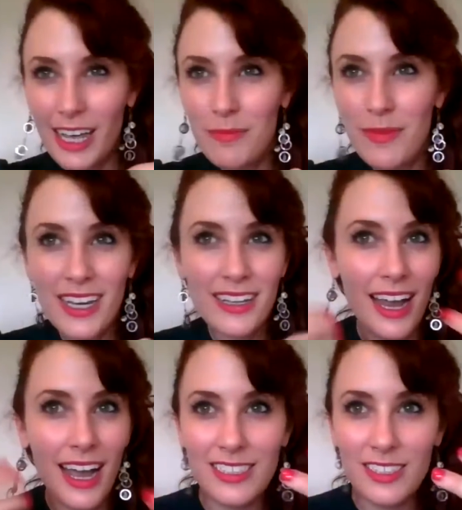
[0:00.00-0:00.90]
that mean? It
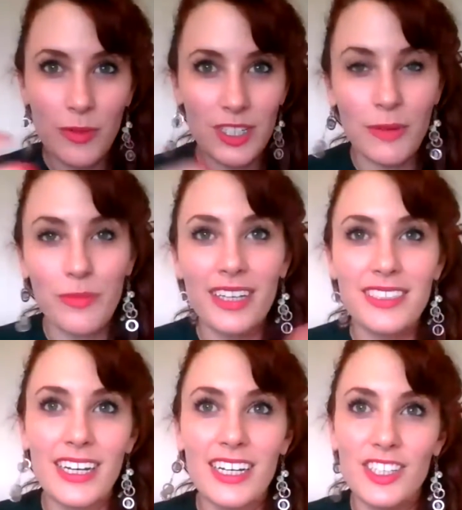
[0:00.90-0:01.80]
had so much
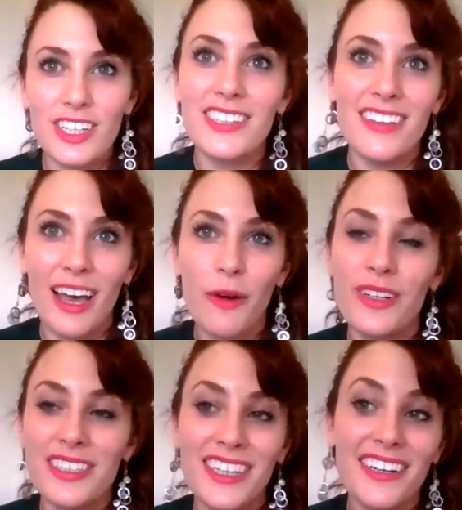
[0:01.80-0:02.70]
complexity just in that
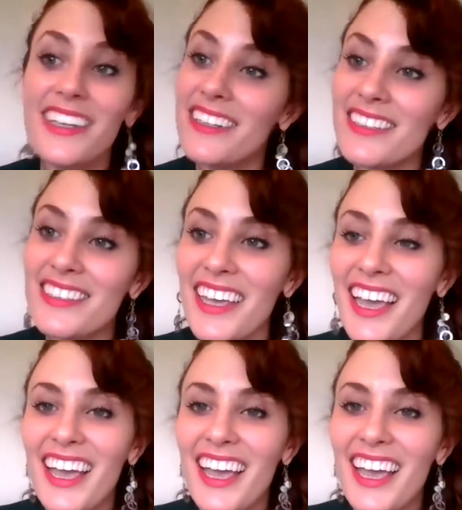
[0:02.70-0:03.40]
one sentence.